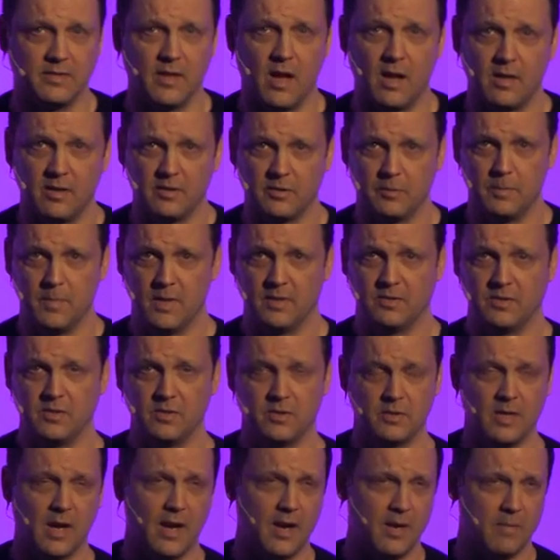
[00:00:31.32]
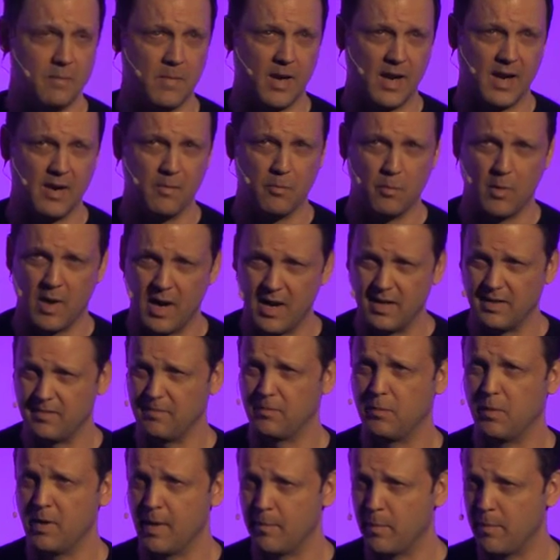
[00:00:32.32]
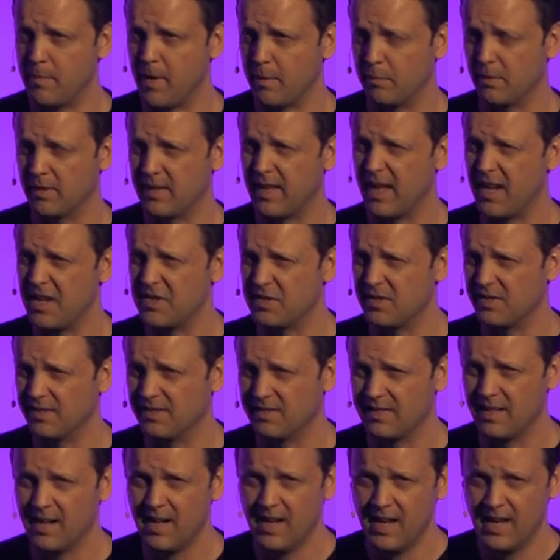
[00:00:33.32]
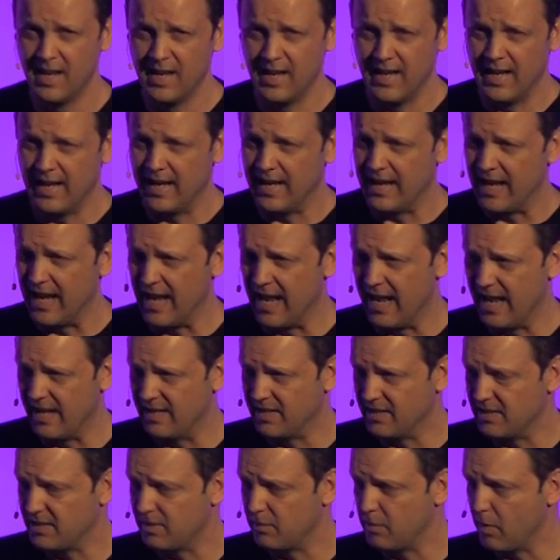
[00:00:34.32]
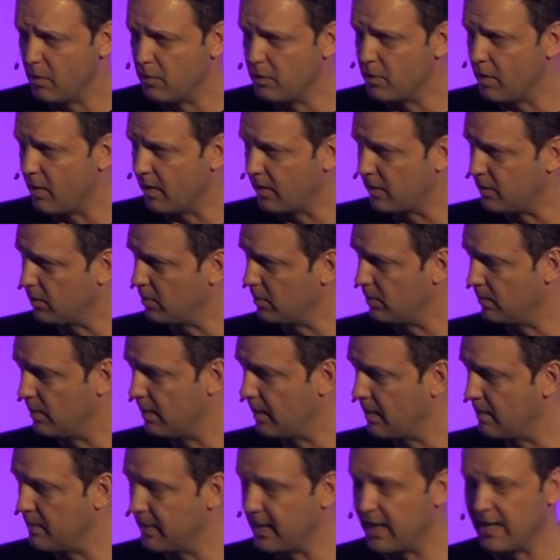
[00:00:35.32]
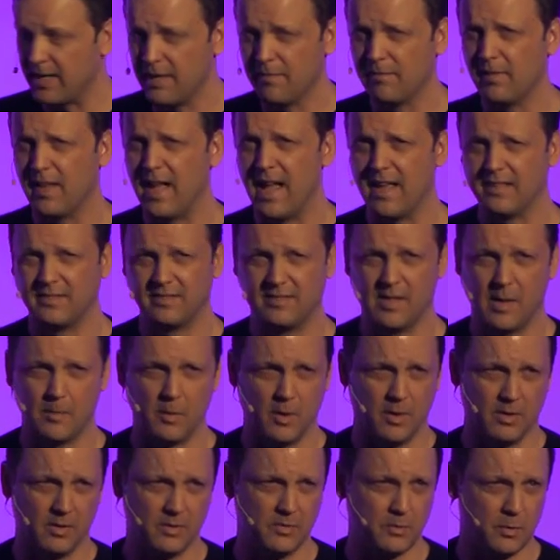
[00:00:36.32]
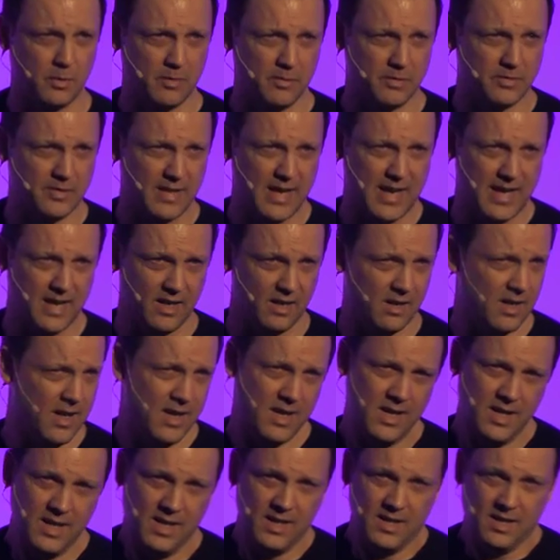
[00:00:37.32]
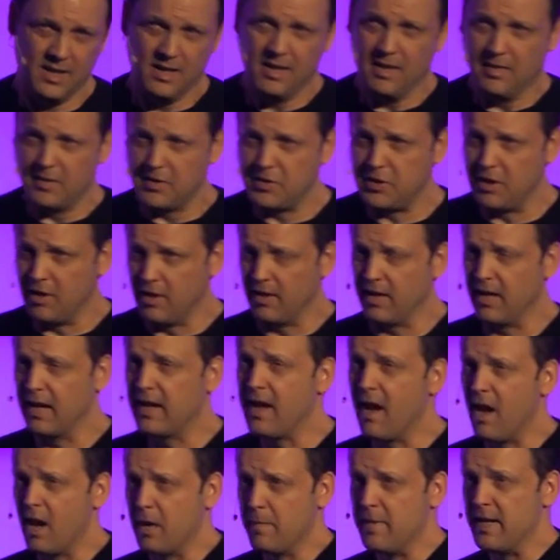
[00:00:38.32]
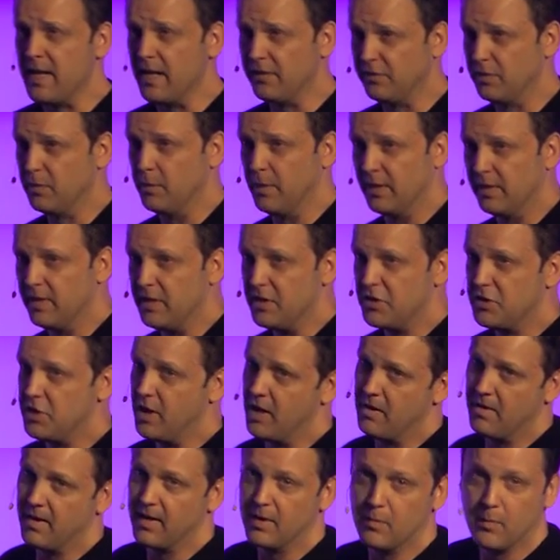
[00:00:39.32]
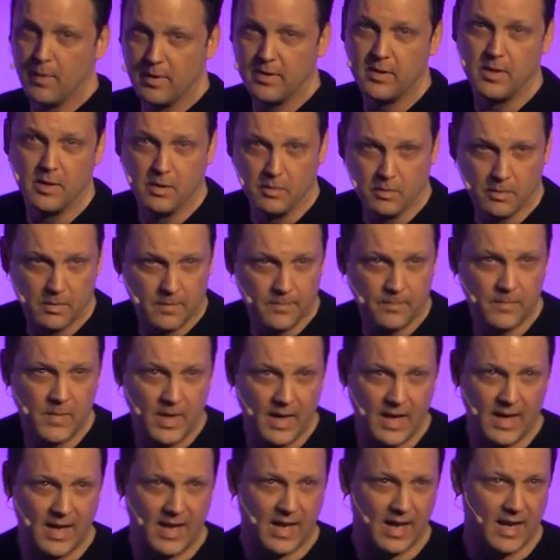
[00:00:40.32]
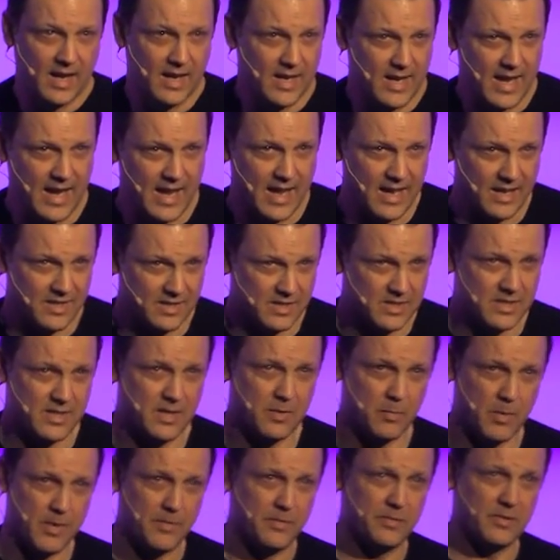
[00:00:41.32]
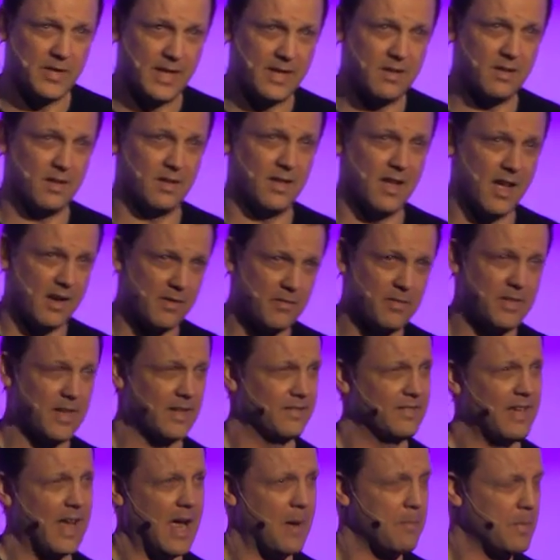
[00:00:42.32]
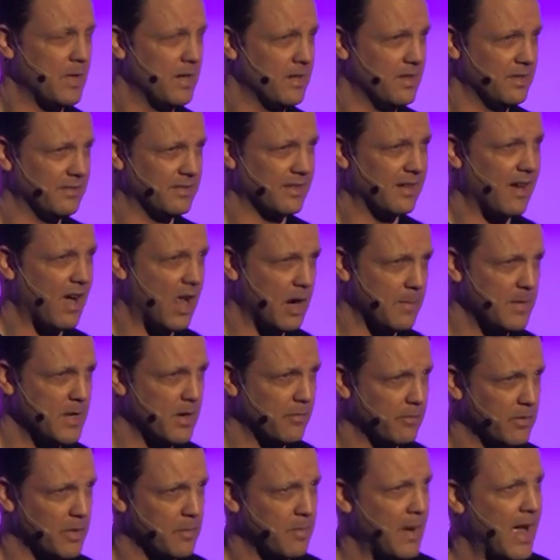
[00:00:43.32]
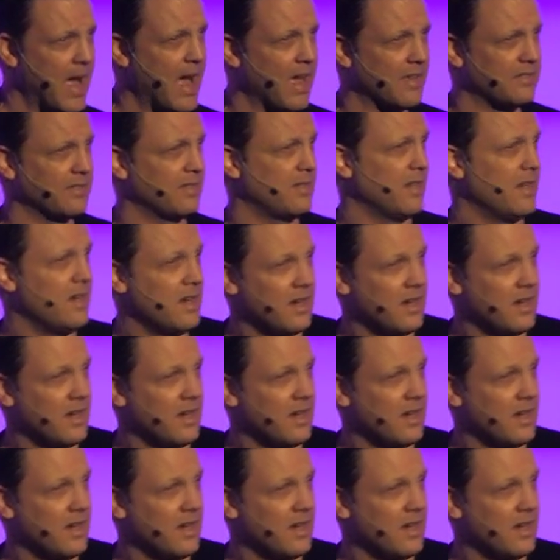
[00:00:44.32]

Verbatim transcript: Hannes mentioned, I, I write for a number of publications and wrote an article beginning of last summer sort of saying, the sharing economy isn't really sharing with you. Uh, and we've seen a lot of things happen in this economy over the past